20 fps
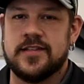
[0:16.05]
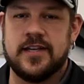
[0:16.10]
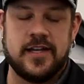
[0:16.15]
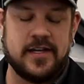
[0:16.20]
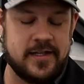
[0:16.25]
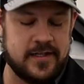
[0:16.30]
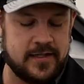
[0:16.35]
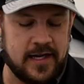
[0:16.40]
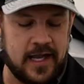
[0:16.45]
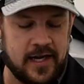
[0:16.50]

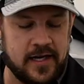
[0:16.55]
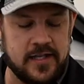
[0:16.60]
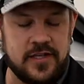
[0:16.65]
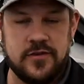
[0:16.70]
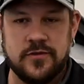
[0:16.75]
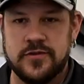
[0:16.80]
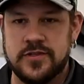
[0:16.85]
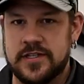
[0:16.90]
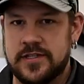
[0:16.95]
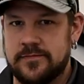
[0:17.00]
set it and how to
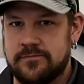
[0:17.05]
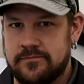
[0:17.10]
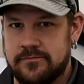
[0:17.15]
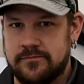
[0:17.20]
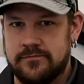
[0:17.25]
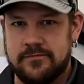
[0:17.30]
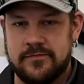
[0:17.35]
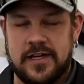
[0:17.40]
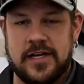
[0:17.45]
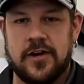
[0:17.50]
use it
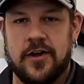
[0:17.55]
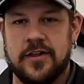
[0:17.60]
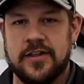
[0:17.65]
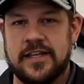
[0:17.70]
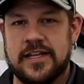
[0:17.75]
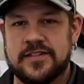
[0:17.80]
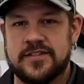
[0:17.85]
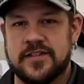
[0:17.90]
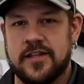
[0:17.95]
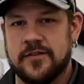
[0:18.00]
and all
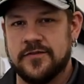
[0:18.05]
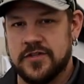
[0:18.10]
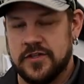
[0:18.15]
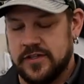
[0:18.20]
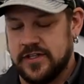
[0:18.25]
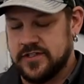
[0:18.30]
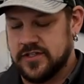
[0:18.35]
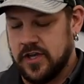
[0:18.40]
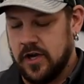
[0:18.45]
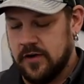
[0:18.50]
that stuff. So
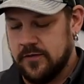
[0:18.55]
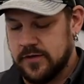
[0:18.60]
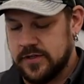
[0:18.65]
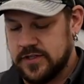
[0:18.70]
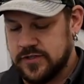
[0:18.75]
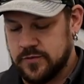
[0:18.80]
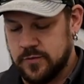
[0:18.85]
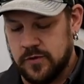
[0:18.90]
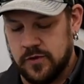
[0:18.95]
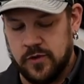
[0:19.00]
let's cover
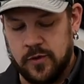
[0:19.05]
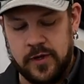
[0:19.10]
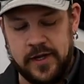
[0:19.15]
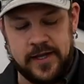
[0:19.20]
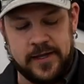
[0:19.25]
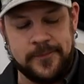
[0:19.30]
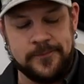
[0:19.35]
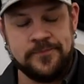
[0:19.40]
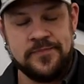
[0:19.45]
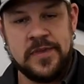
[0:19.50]
this real
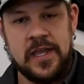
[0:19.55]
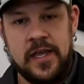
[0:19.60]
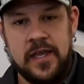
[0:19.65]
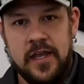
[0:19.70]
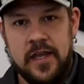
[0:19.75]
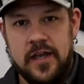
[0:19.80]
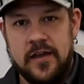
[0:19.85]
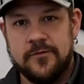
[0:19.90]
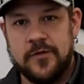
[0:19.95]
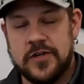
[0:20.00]
quick.
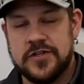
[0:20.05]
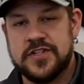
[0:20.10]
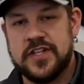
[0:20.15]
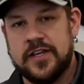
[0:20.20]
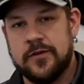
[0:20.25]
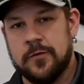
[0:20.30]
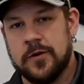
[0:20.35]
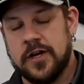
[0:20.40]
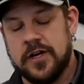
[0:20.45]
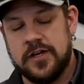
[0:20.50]
First
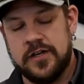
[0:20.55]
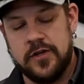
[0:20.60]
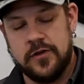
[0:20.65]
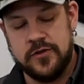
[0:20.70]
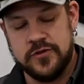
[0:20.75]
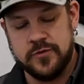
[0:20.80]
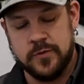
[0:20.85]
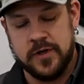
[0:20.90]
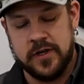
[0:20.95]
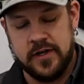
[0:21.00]
thing we're gonna do
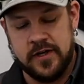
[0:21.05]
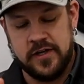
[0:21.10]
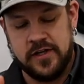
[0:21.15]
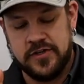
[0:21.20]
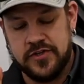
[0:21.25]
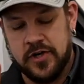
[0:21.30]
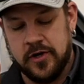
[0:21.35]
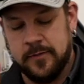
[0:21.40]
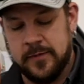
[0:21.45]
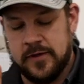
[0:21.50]
is we're gonna
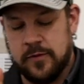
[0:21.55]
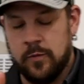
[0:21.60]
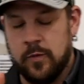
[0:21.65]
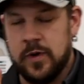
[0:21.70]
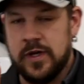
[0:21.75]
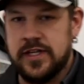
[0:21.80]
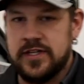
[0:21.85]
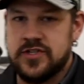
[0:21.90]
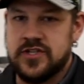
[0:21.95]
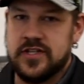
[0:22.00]
determine
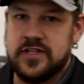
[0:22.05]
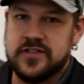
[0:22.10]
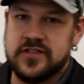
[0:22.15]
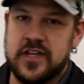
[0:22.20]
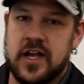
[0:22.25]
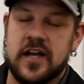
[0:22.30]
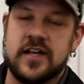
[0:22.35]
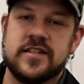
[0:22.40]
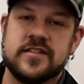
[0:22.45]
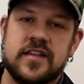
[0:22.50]
which
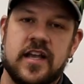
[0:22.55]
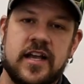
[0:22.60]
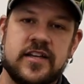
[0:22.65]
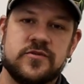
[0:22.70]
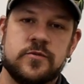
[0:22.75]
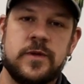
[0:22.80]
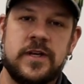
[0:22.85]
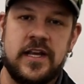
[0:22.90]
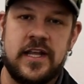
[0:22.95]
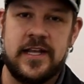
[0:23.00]
socket
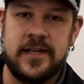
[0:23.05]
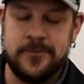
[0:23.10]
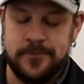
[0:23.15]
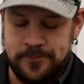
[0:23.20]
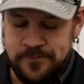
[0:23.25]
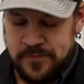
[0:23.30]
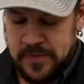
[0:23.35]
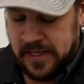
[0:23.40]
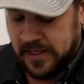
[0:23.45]
size we need.